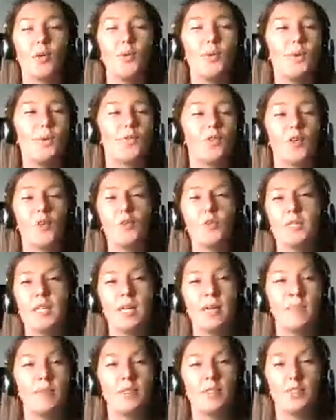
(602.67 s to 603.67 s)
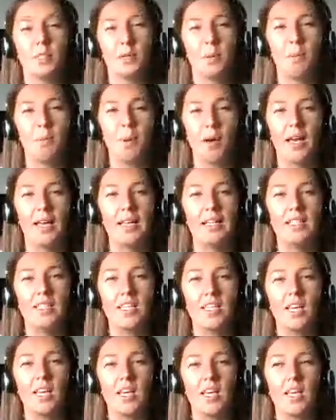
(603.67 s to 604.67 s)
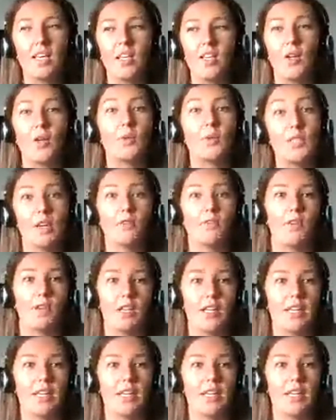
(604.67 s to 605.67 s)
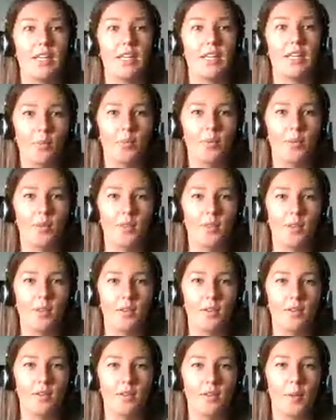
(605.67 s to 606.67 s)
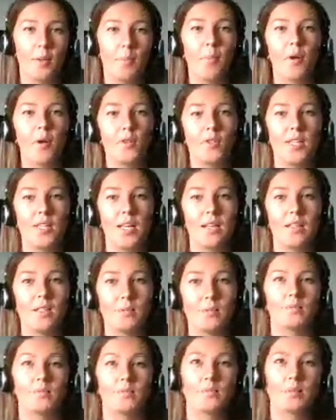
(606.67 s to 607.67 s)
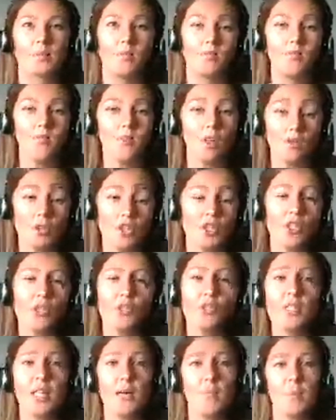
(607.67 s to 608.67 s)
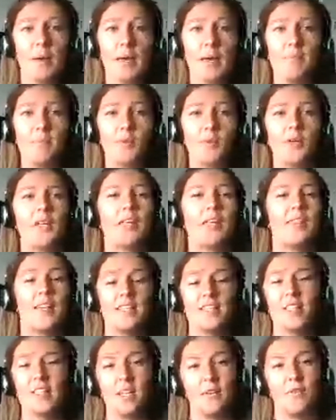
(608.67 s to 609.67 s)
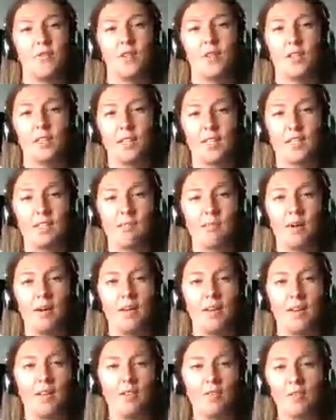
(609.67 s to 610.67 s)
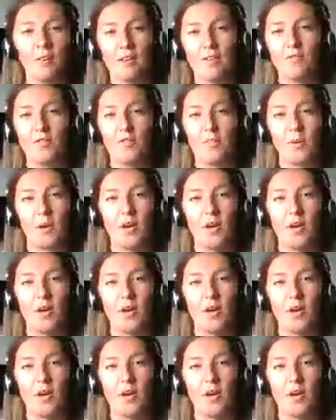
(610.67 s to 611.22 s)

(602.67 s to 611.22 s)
all of those elements combined, definitely help the process reduce that pain point, and that's definitely my favourite